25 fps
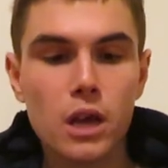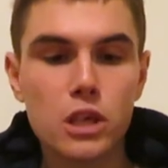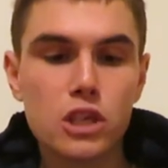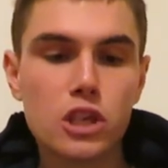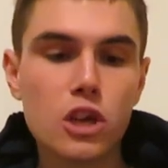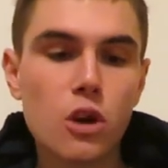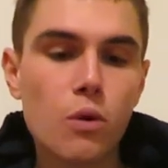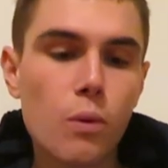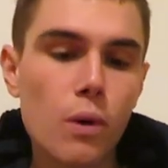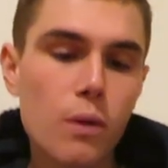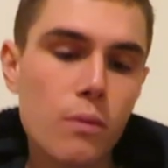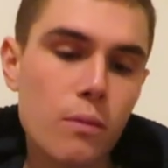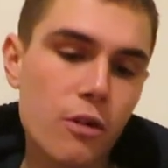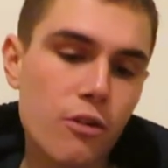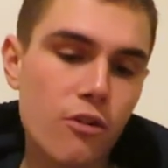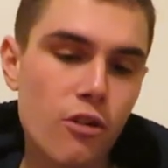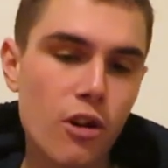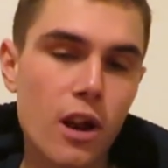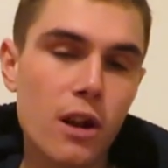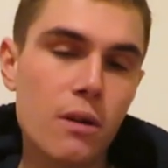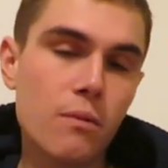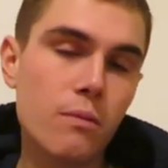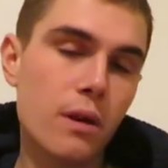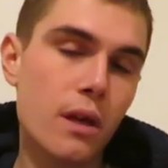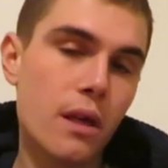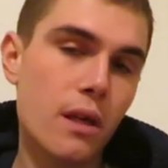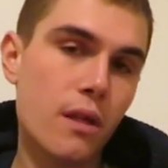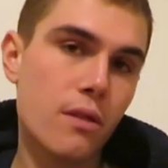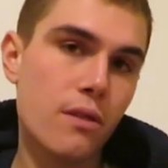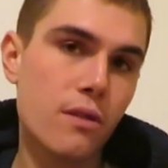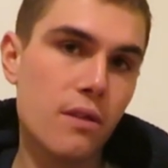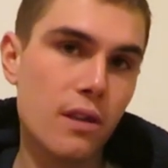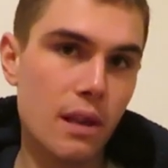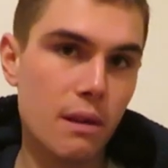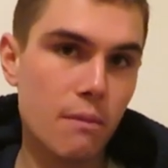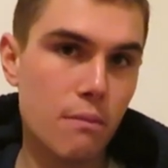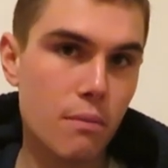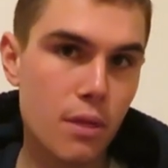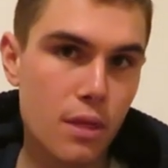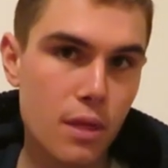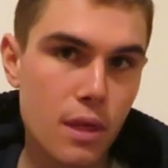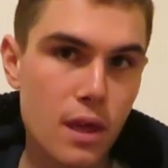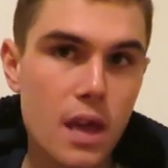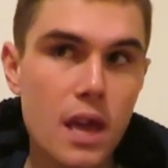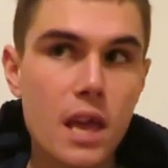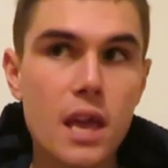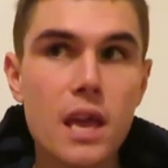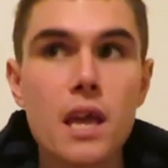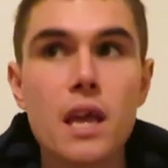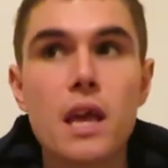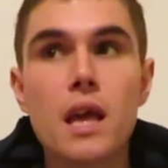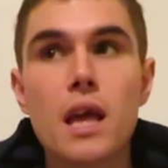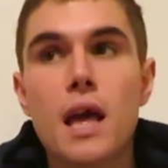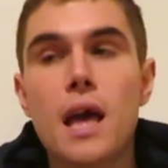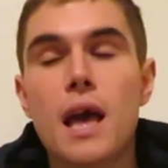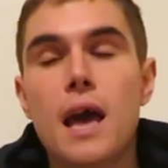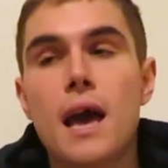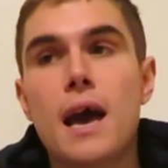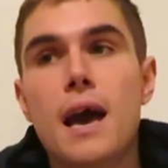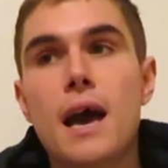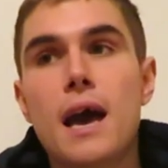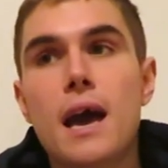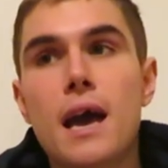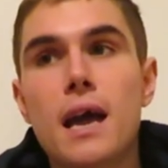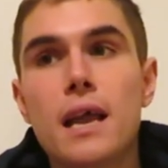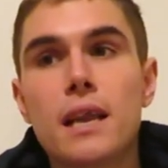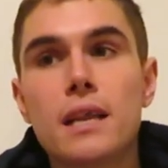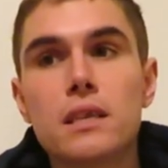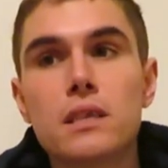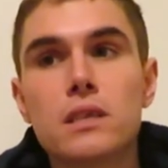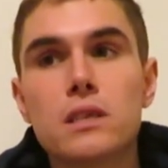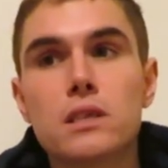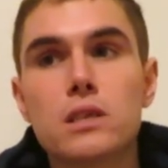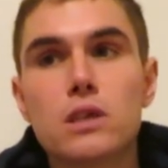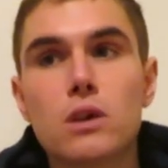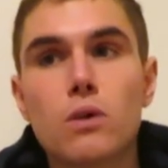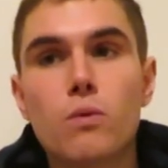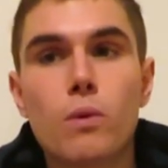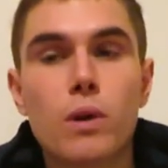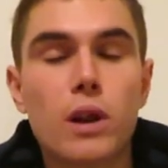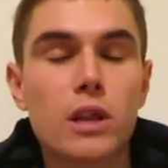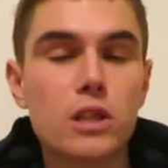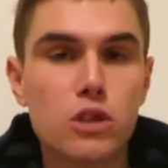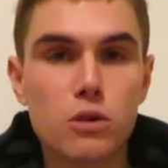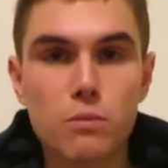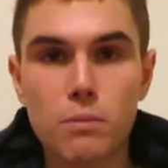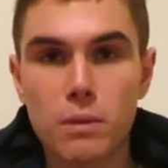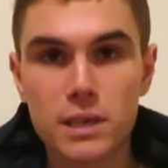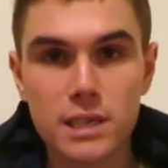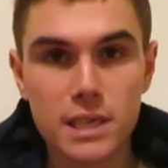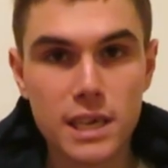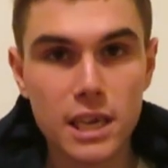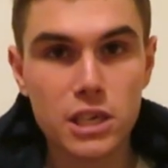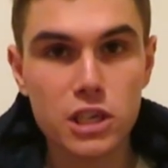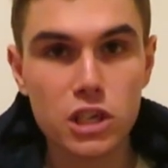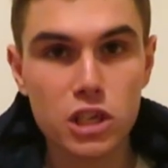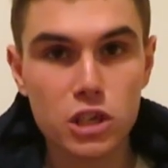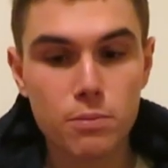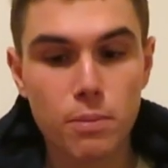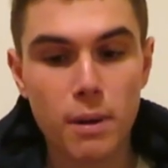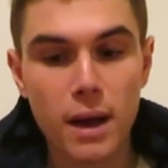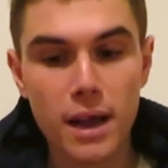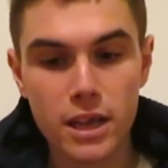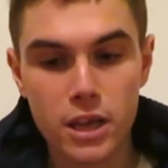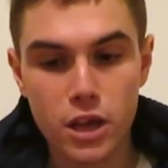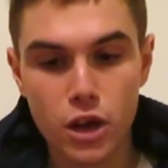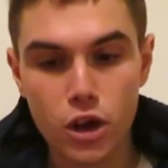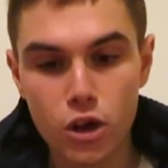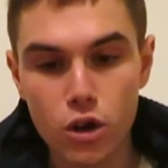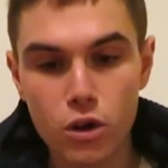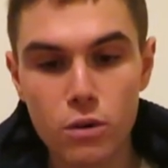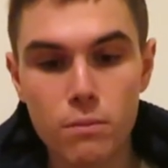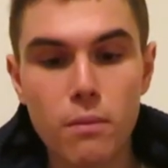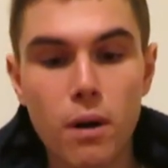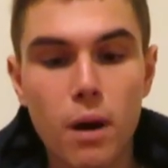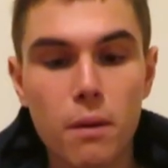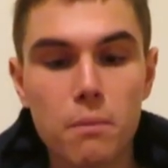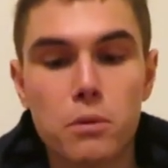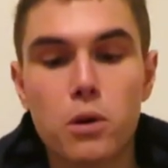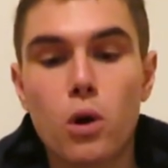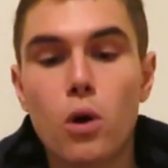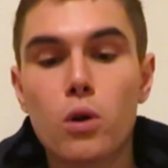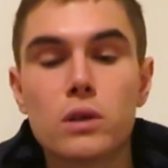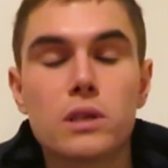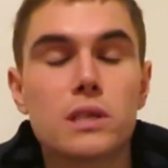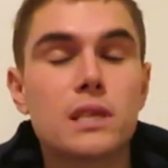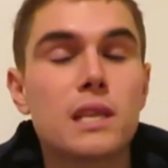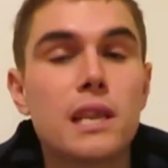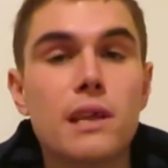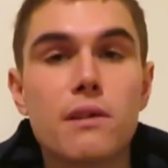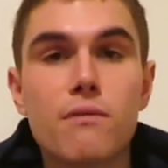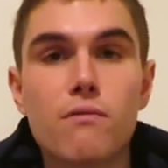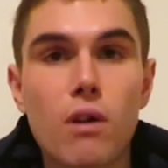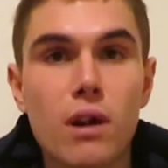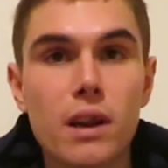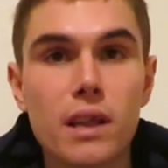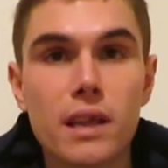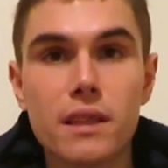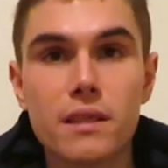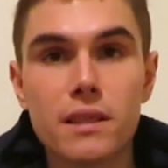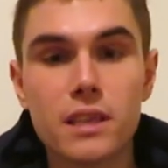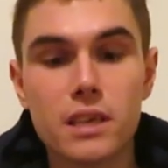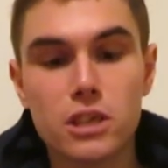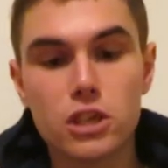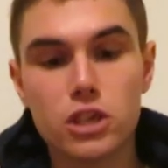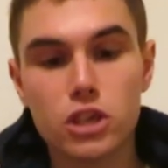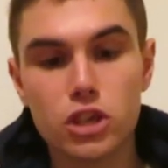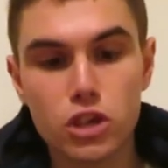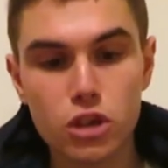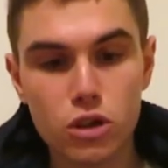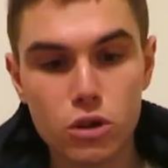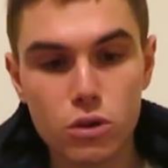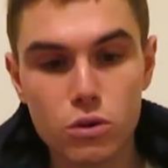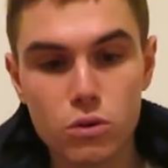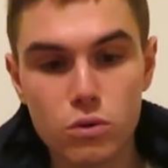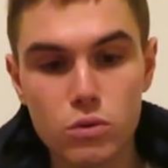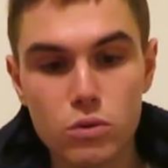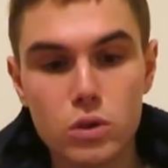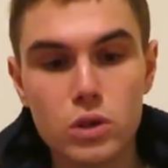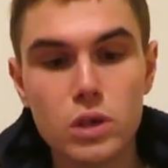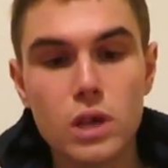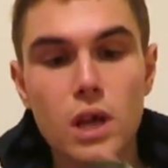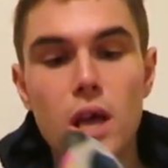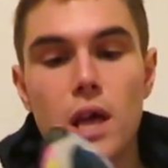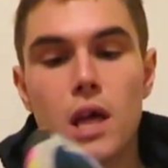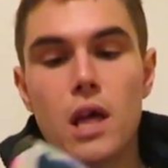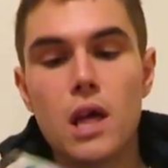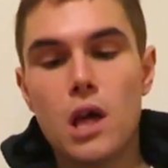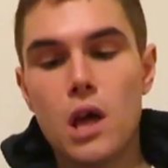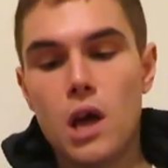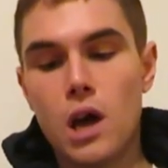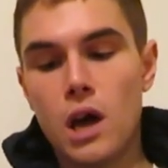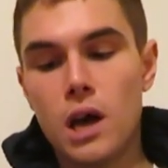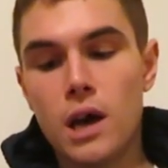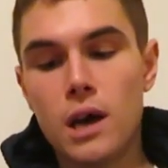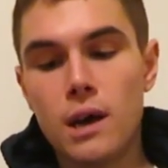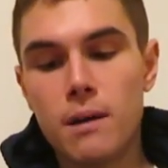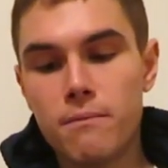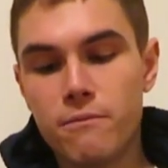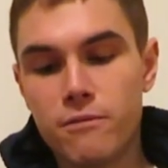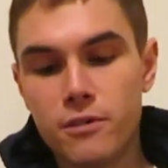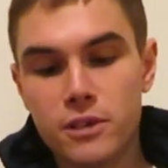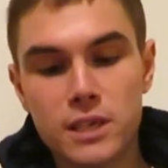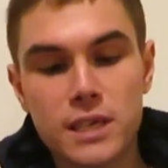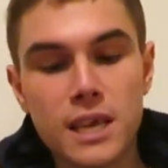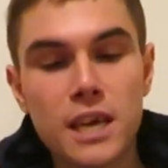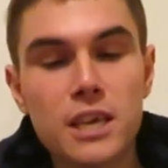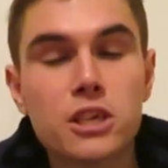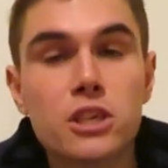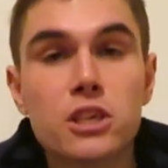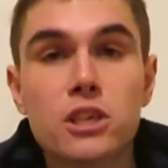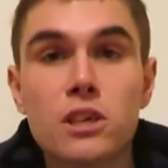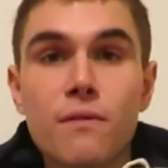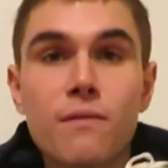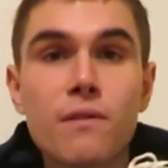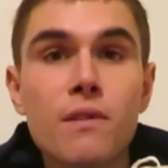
So when we train with Team Thee and when I do my sessions back home, I'm constantly running in these shoes for sessions.